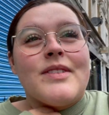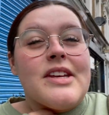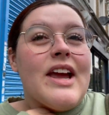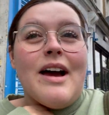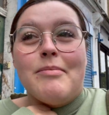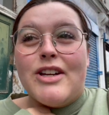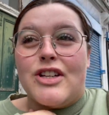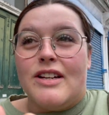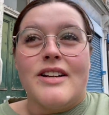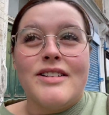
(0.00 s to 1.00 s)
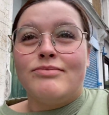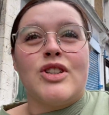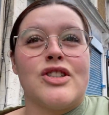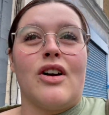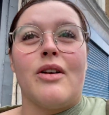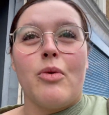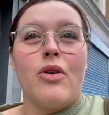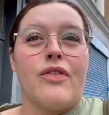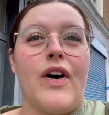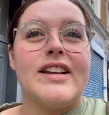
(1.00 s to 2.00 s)
so yeah, I'm literally just trying to
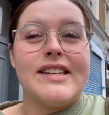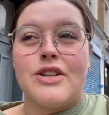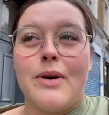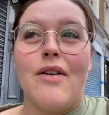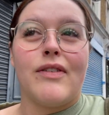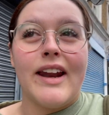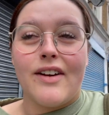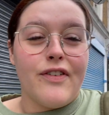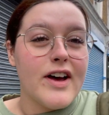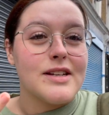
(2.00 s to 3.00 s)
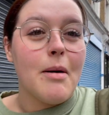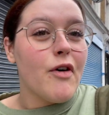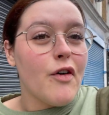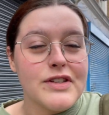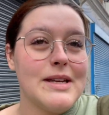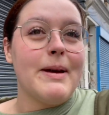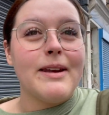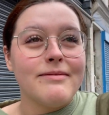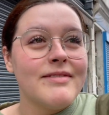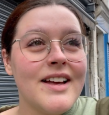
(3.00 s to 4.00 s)
walk, find a sexual health clinic. First time I've obviously
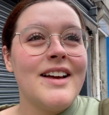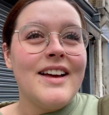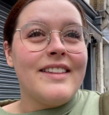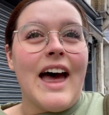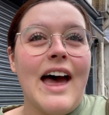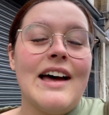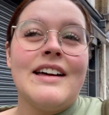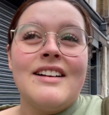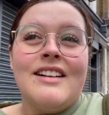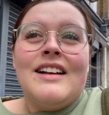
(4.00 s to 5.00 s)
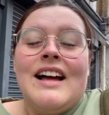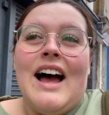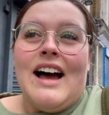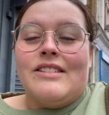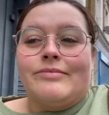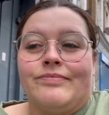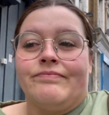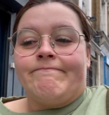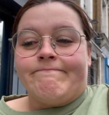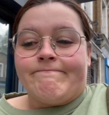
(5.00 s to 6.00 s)
been there. Um, do a
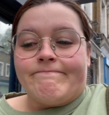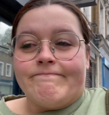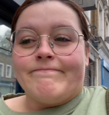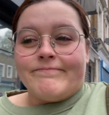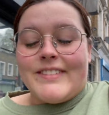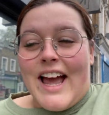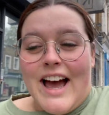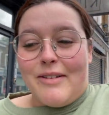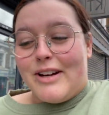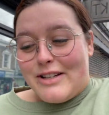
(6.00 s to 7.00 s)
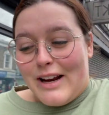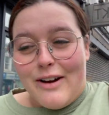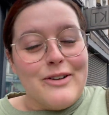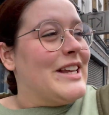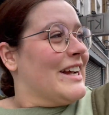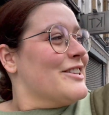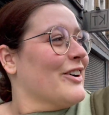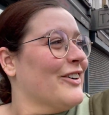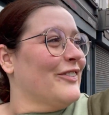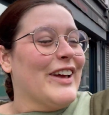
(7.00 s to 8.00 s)
little review on TikTok. Yeah, I'm going to do a little TikTok review.